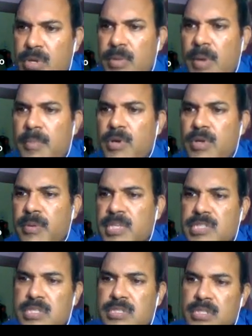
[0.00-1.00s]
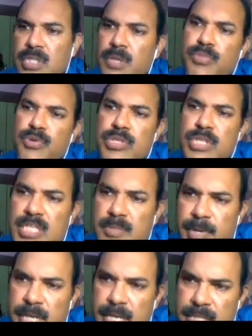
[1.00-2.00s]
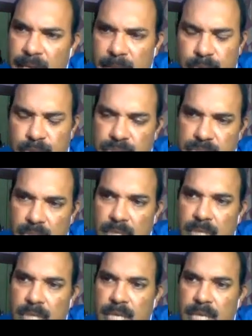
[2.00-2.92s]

some amount of extension then put that splint in that position